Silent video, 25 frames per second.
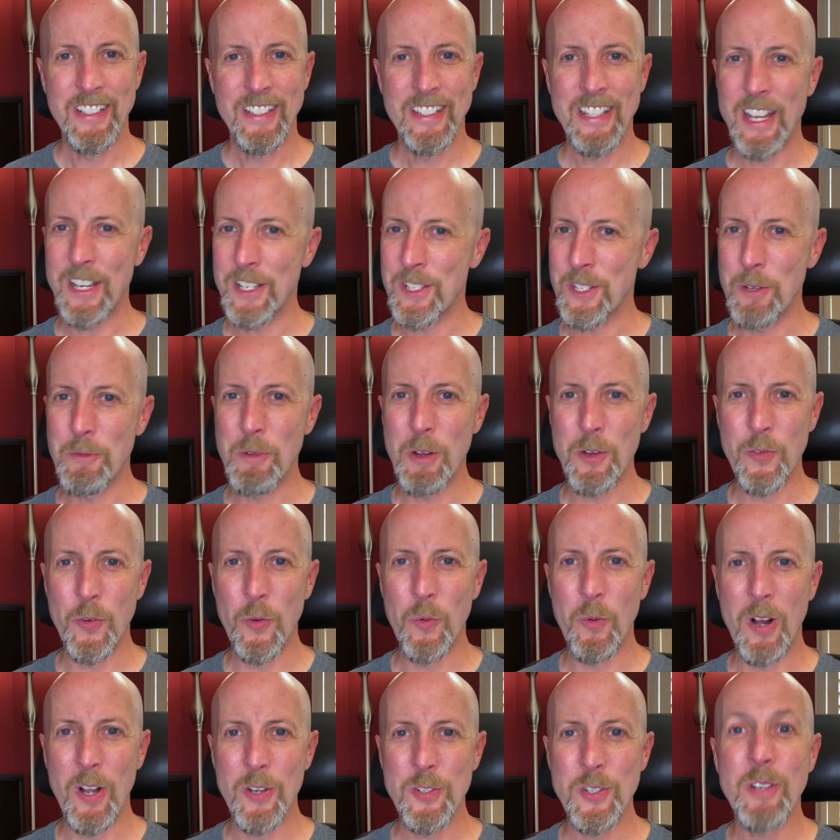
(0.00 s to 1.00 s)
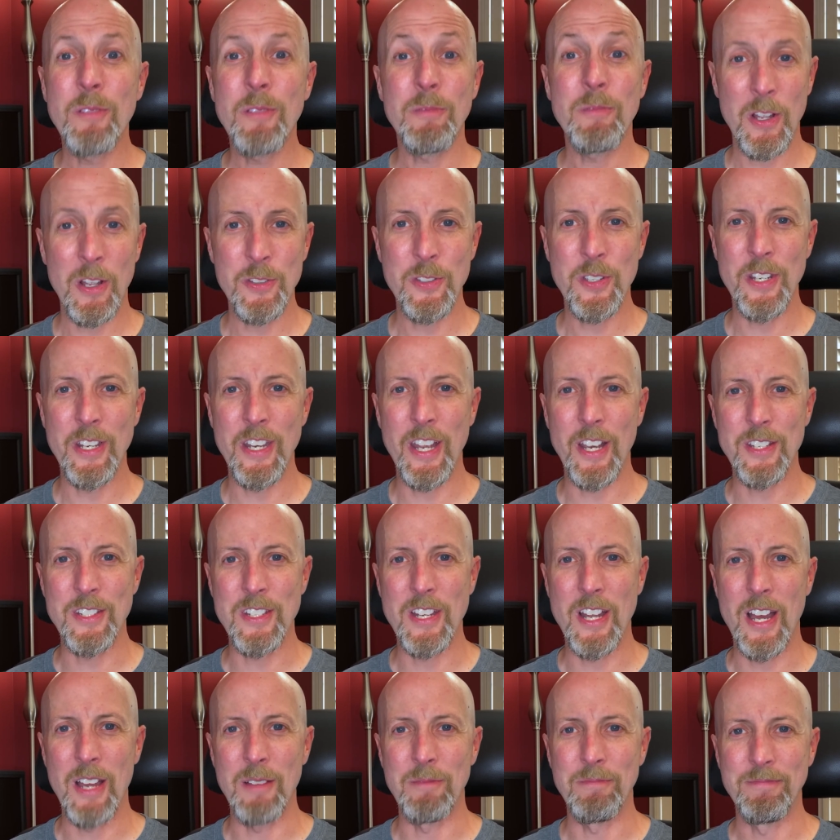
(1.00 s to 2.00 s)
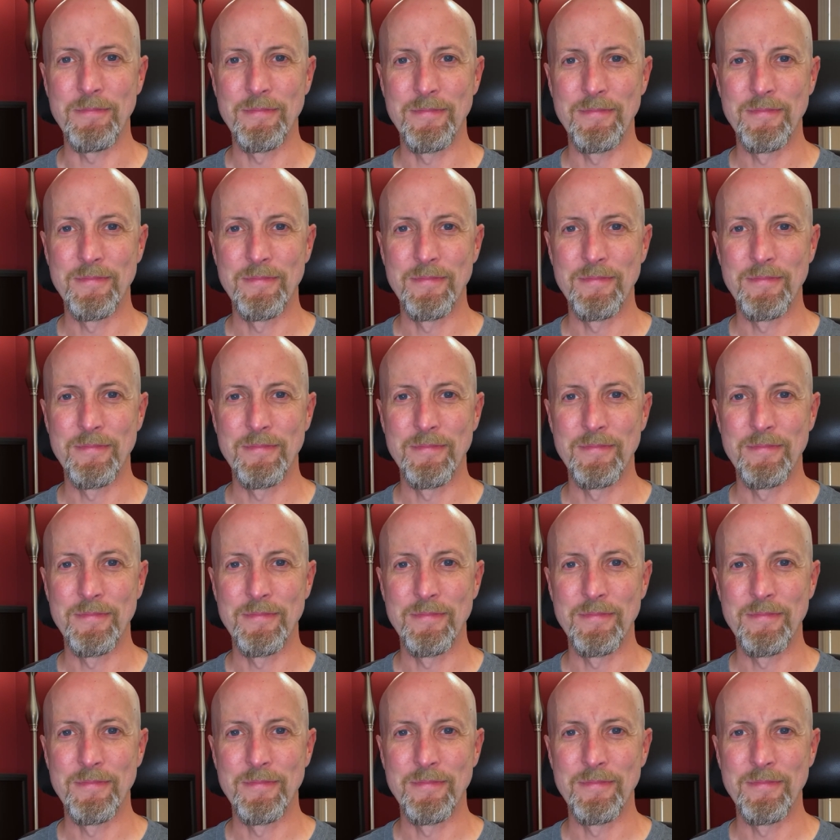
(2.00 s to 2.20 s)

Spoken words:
Thanks so much for watching. I'll see you next time.